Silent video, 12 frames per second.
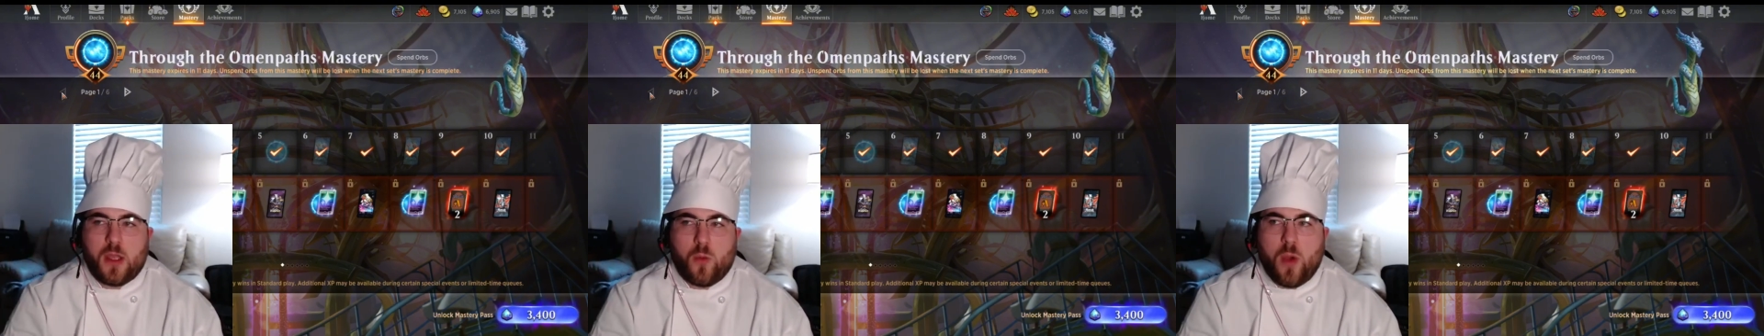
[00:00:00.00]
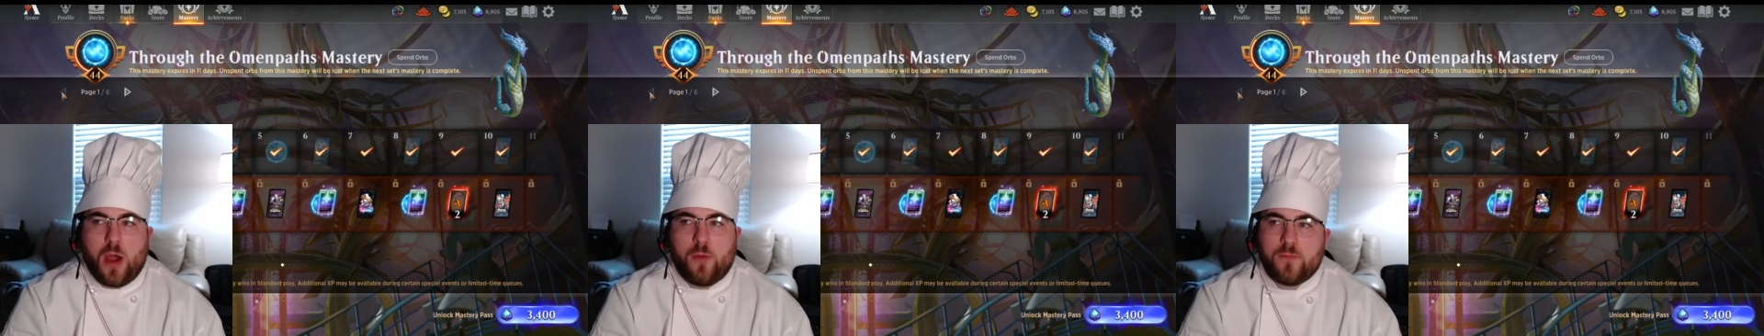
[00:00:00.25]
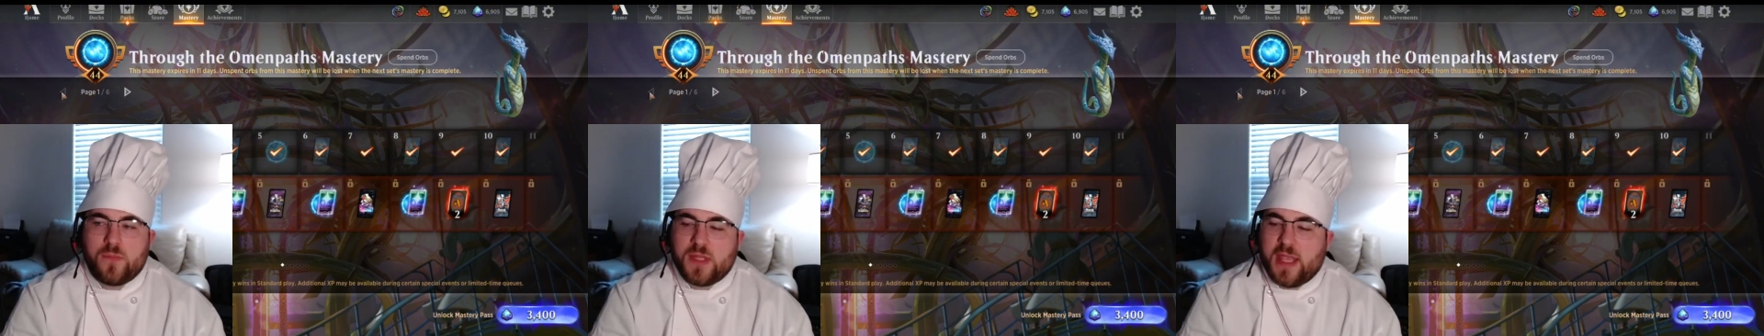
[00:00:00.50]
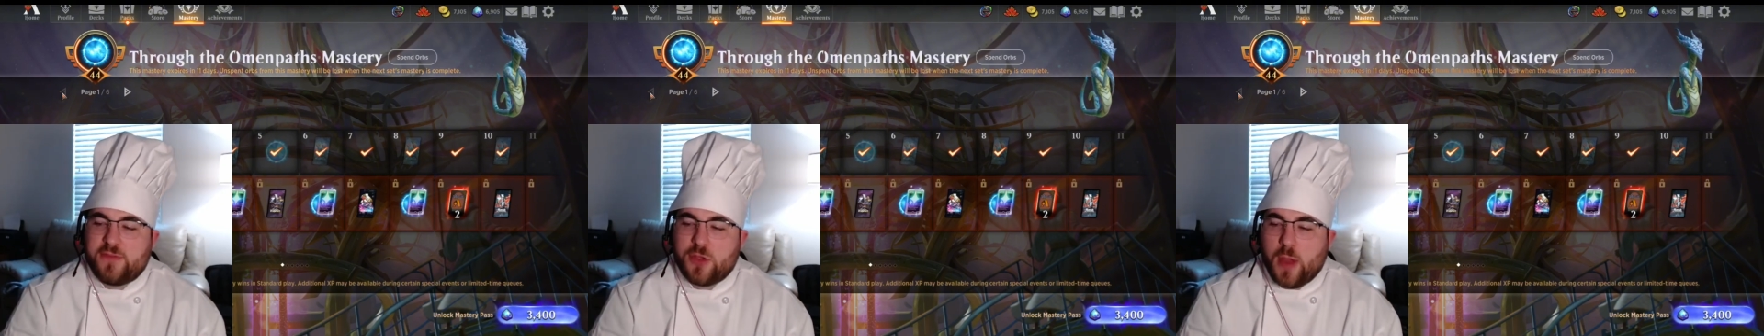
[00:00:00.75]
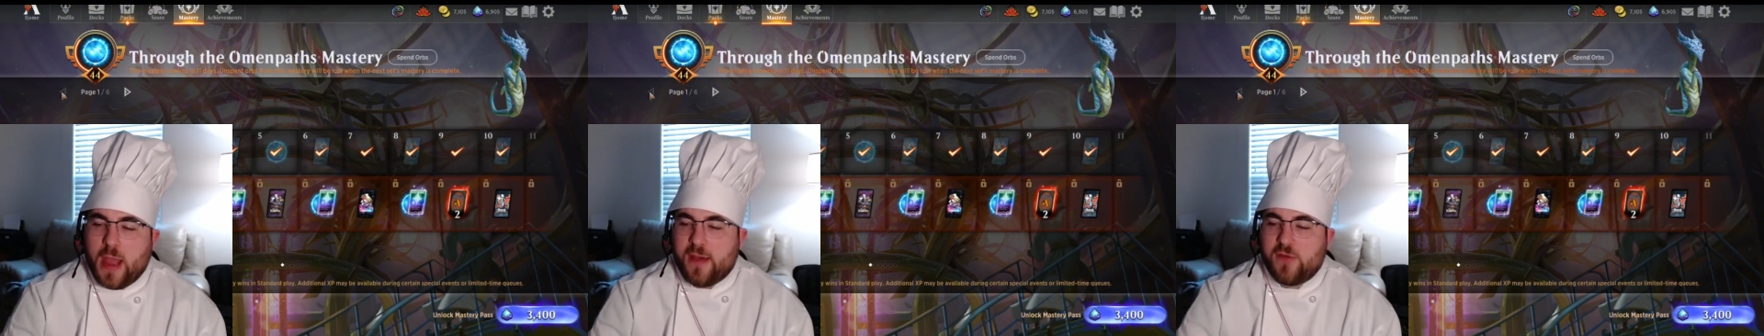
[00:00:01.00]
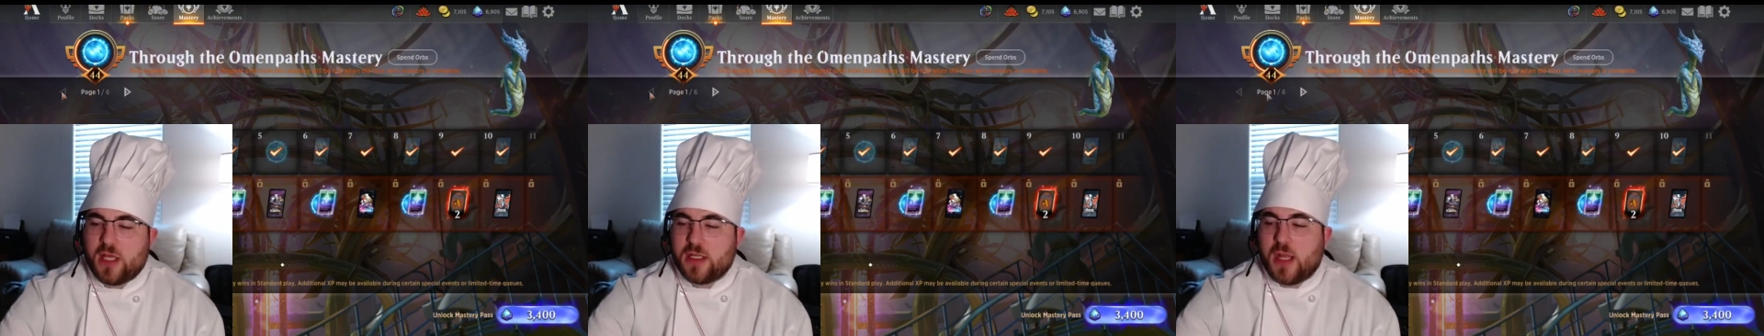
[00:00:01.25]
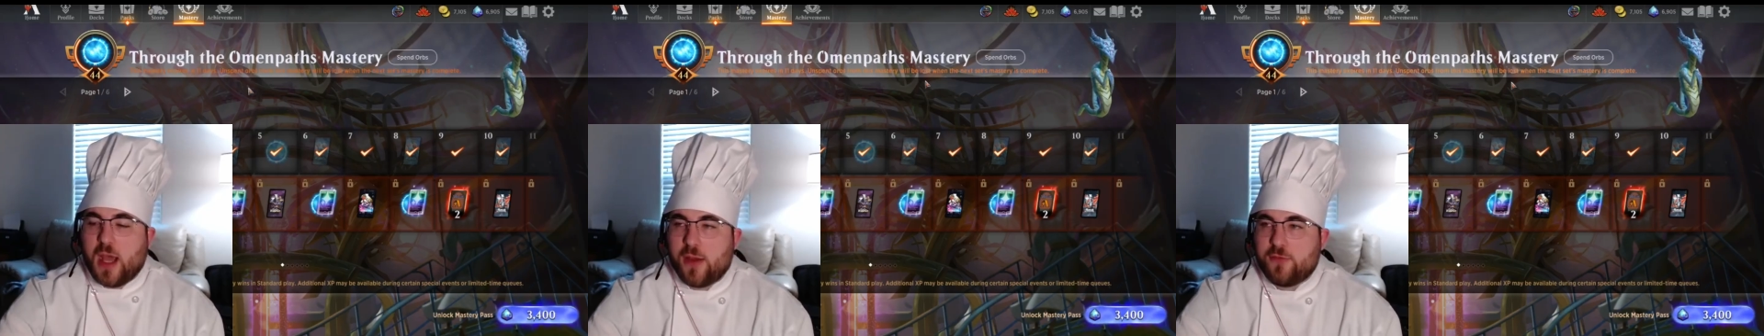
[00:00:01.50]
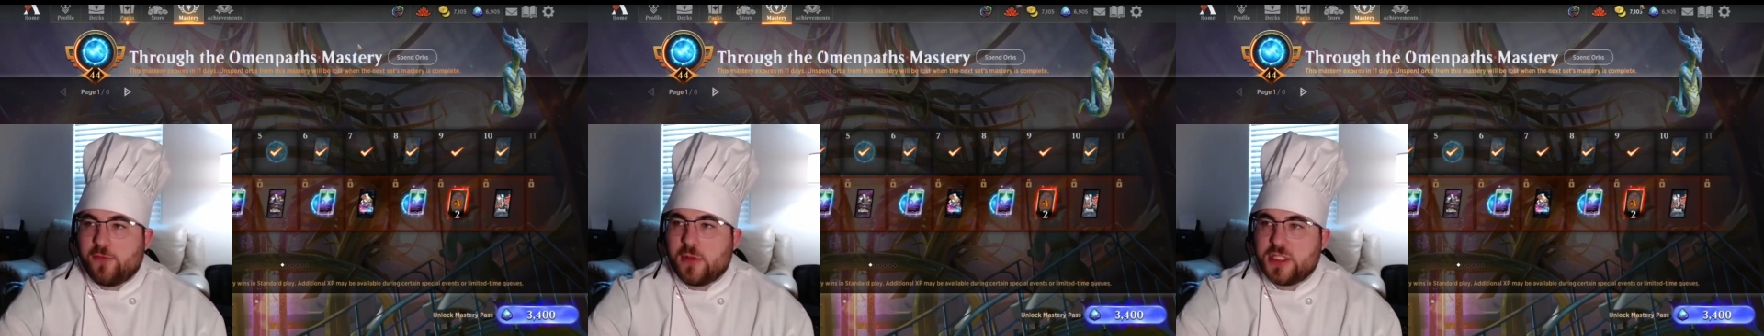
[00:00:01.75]
Well, if you have
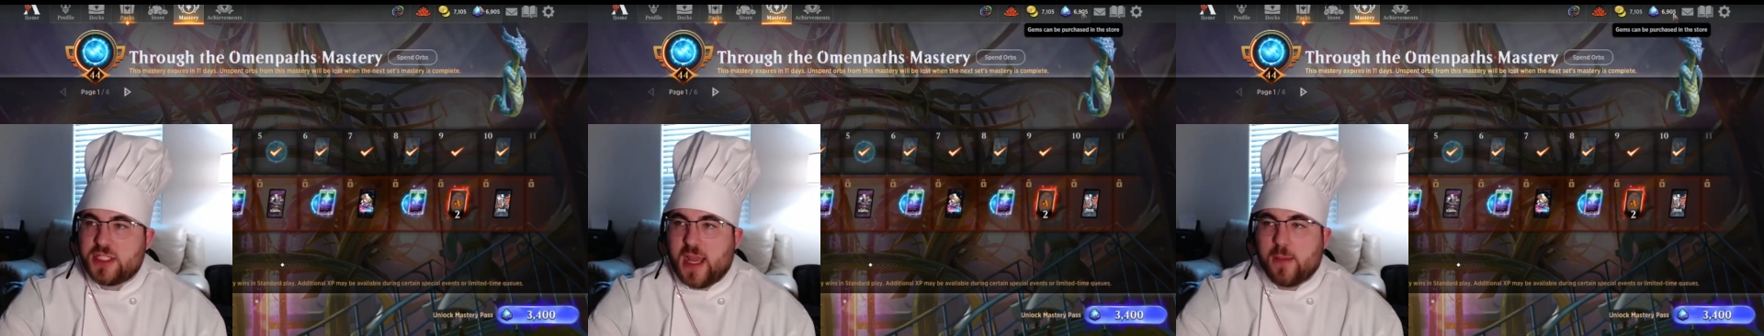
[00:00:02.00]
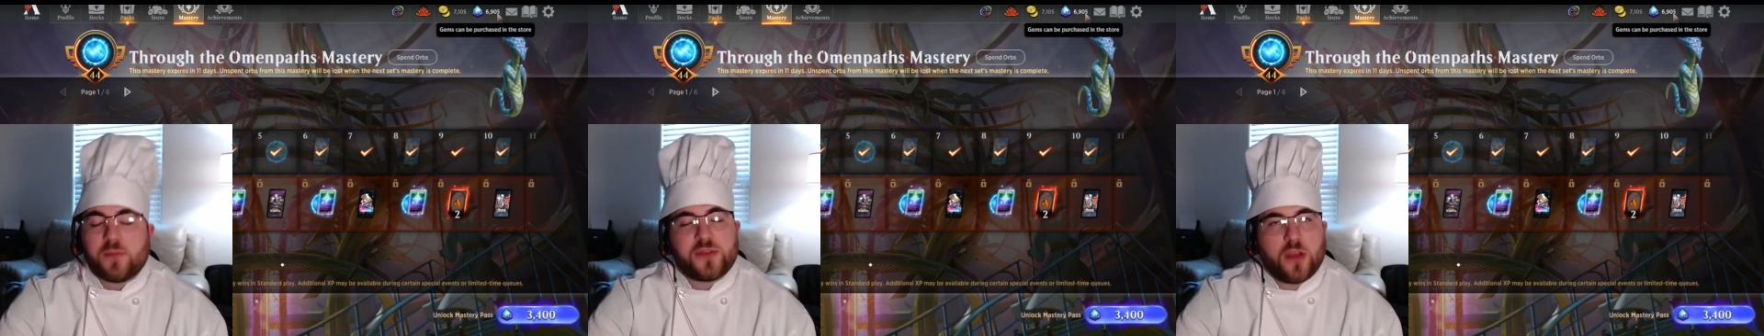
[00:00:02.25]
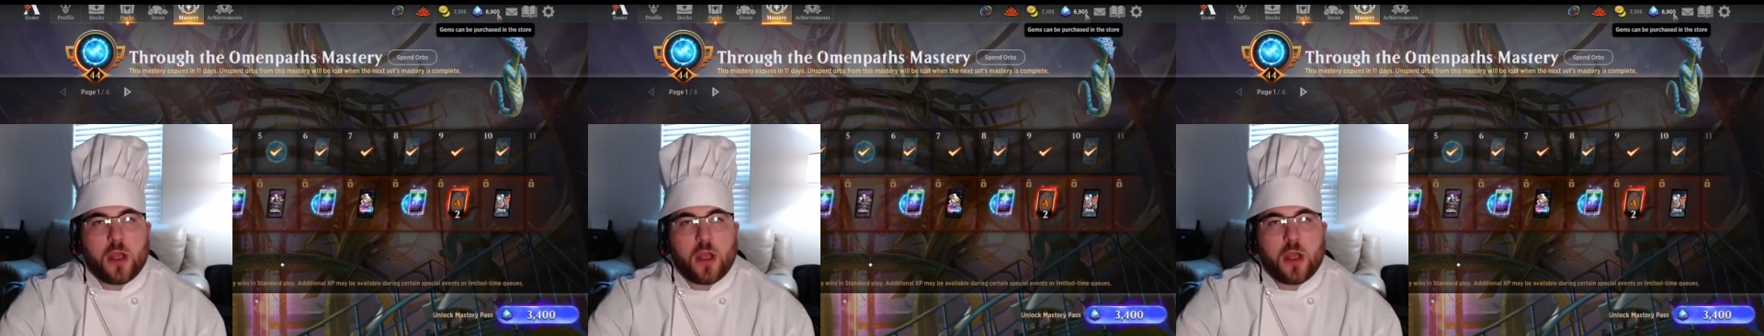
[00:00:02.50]
enough gems